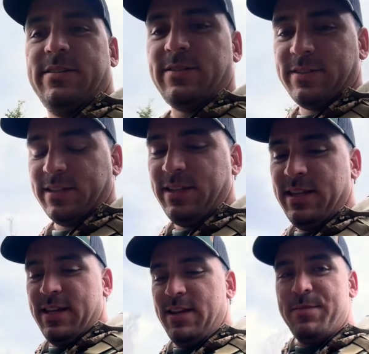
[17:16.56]
so it's a
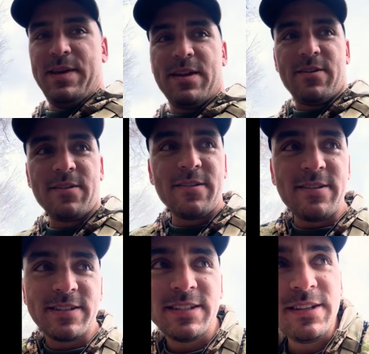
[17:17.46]
little bit harder to
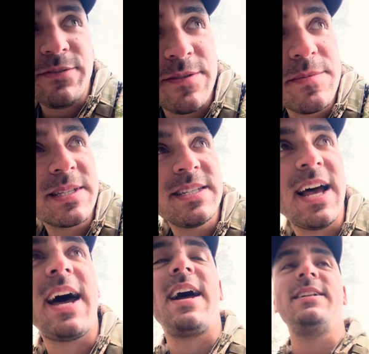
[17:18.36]
see from the
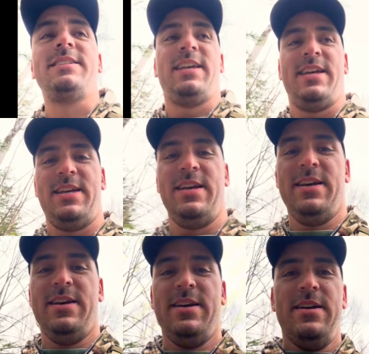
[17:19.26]
sides.
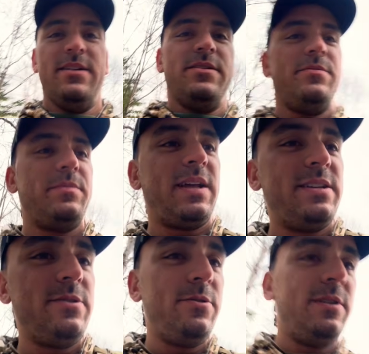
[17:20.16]
But I
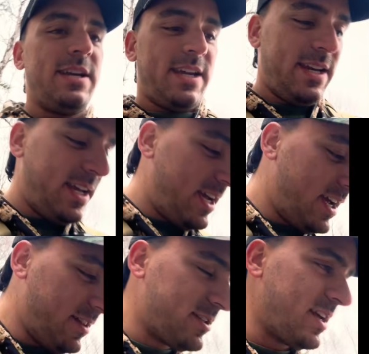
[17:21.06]
do dig it.
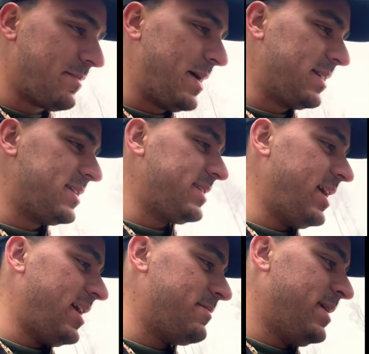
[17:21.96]
Looks like about the
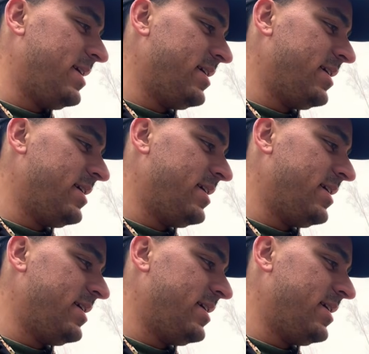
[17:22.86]
same.